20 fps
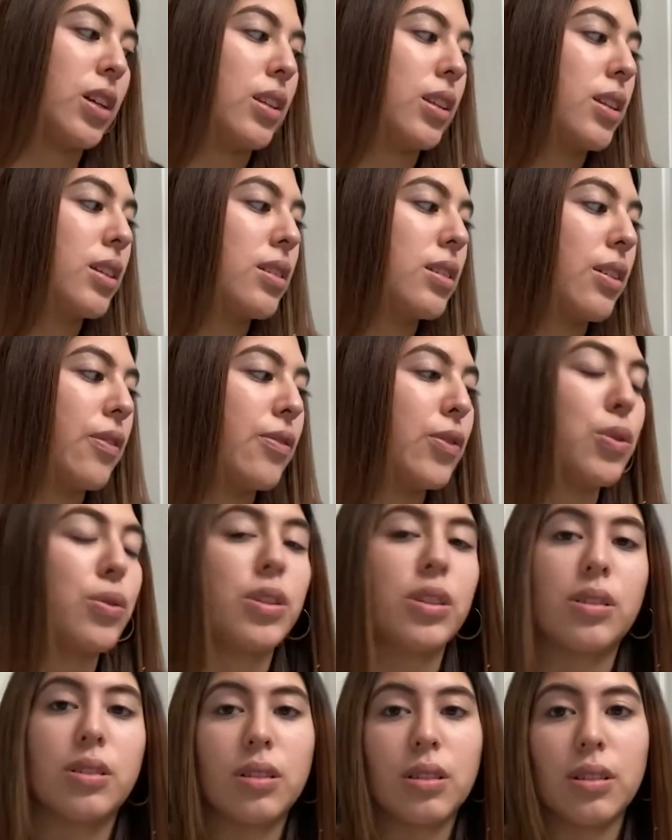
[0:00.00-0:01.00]
At least if
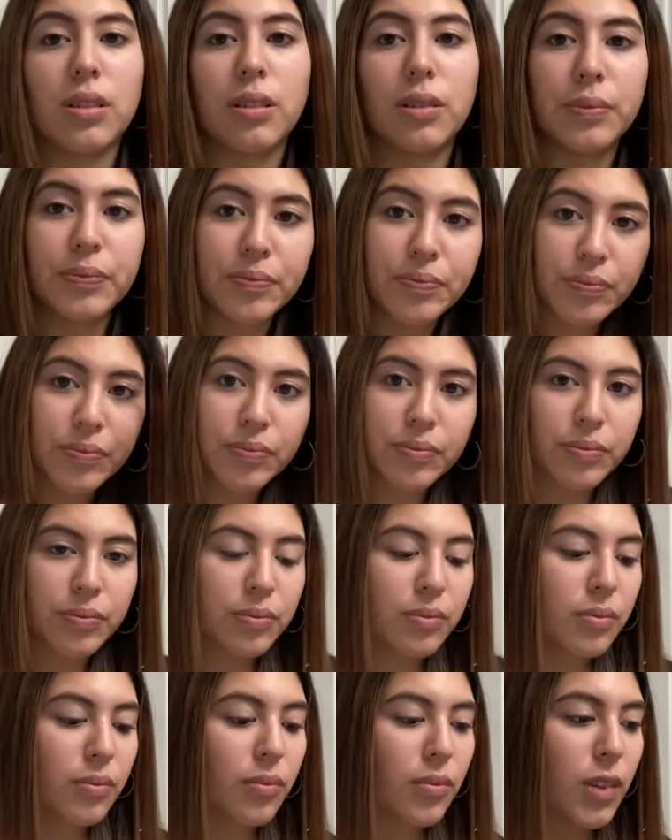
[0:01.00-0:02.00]
you need to
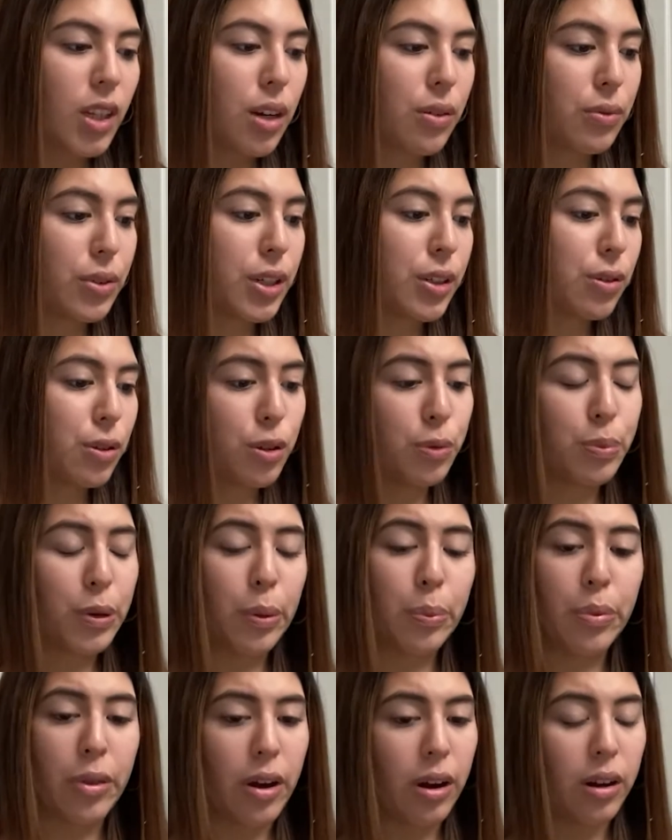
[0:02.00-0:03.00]
recoup
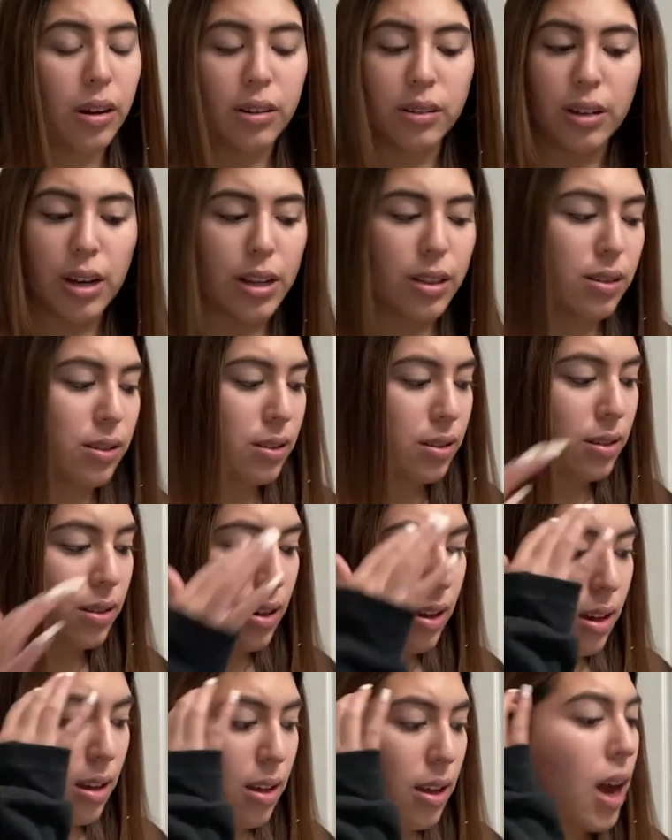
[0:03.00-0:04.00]
up there,
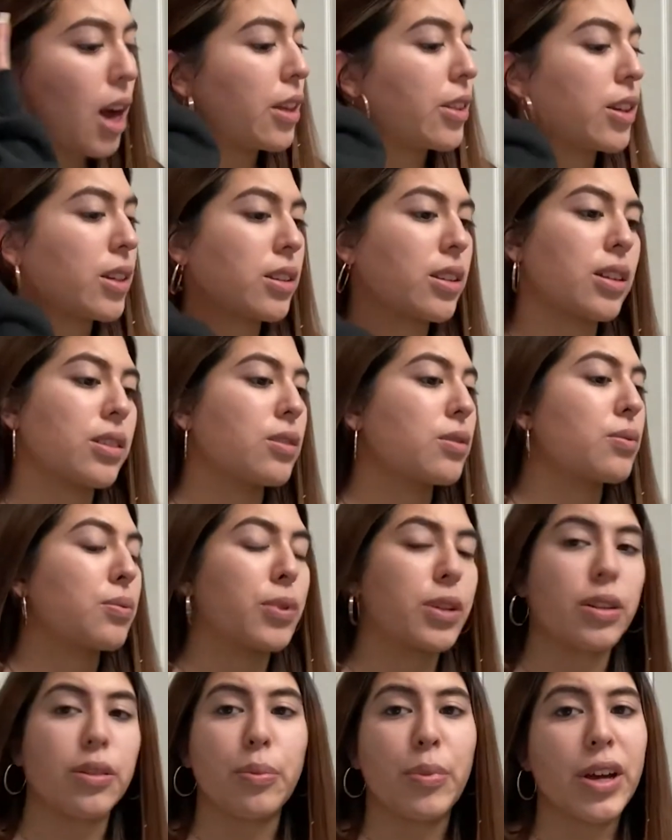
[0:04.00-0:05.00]
I think that's
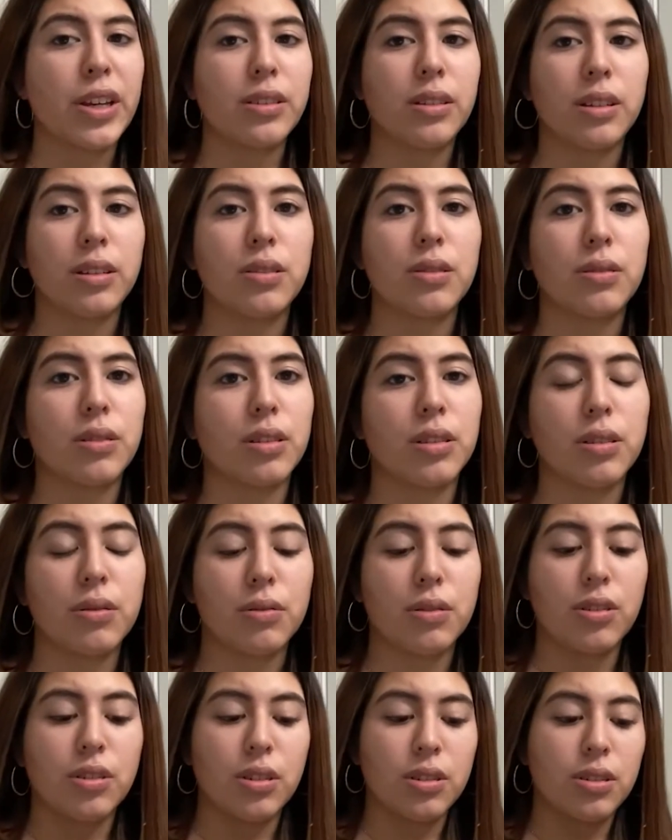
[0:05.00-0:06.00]
one of the best things you can
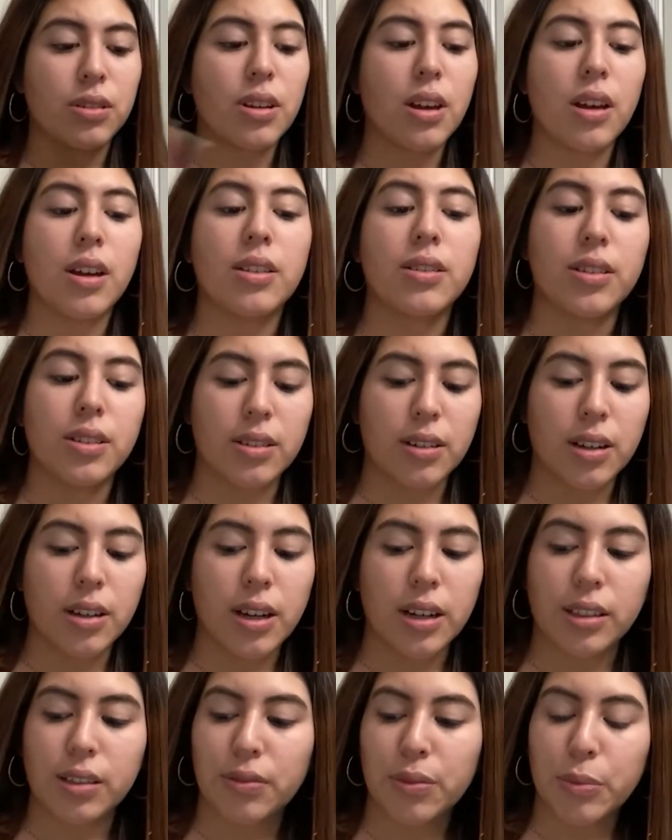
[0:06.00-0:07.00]
do, is just
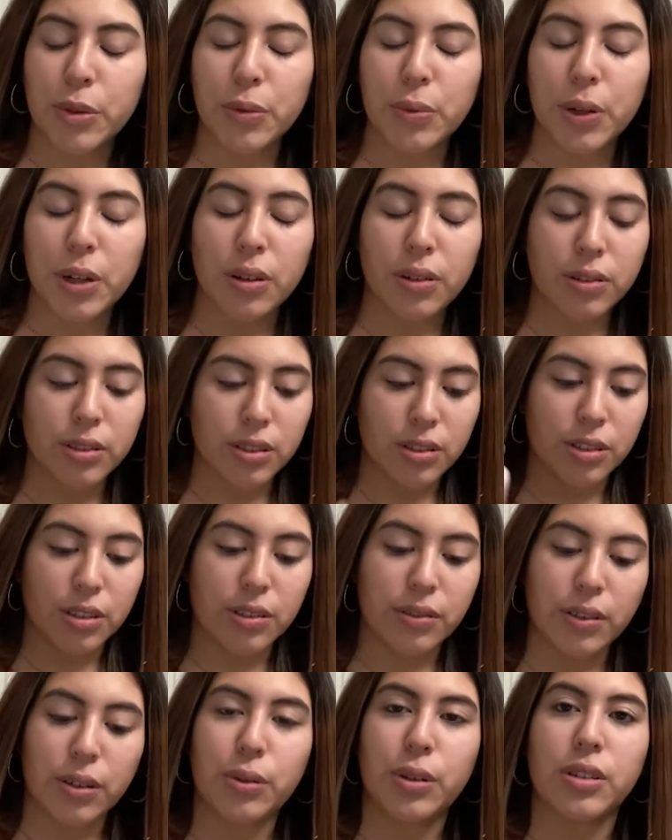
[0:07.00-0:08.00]
disconnect from the world and
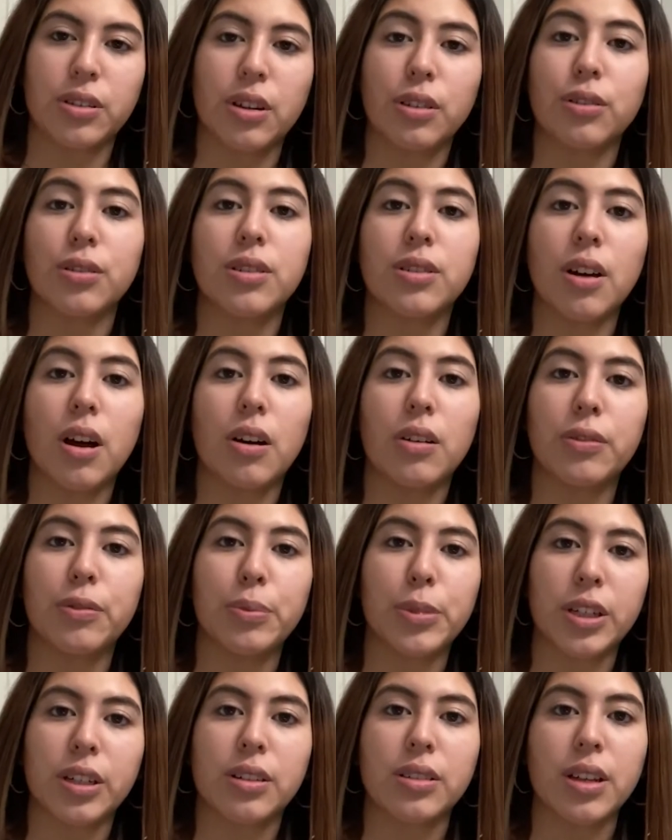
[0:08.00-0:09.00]
just focus on
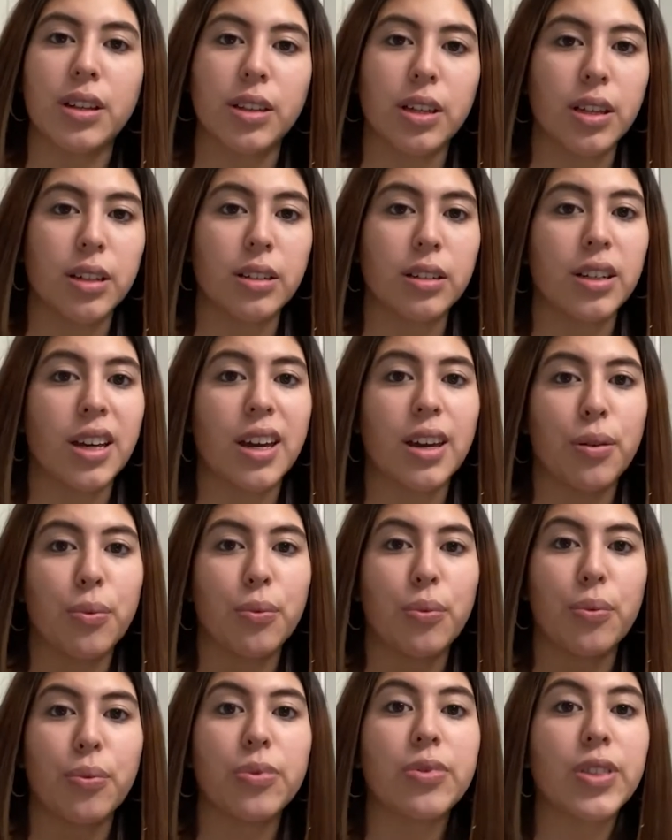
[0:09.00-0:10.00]
yourself, because at the end of the
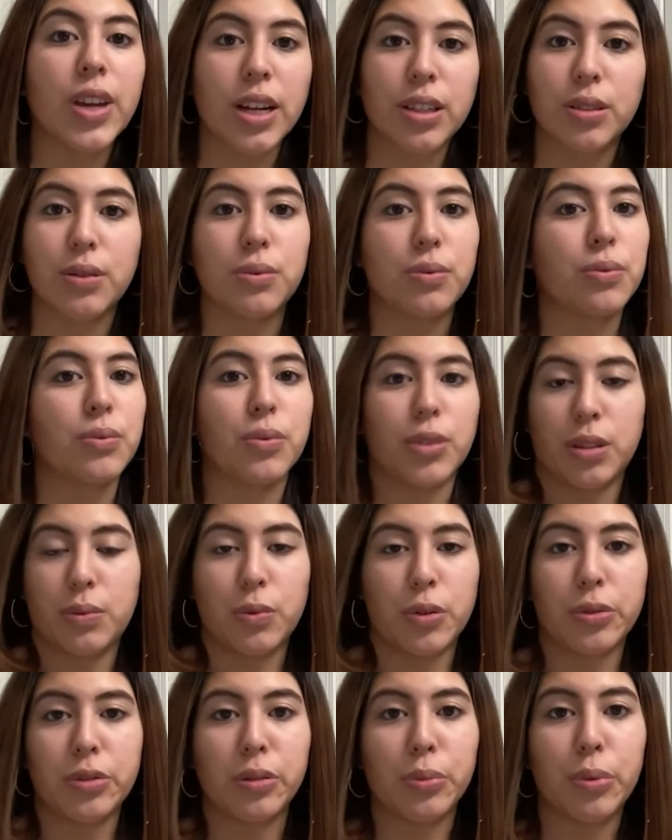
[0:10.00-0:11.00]
day, that's
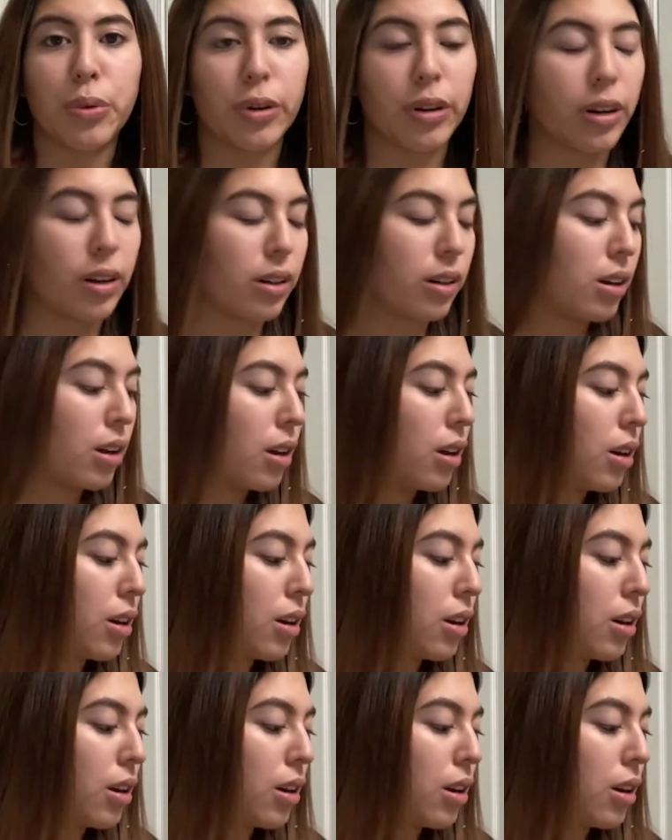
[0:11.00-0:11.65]
what's most important.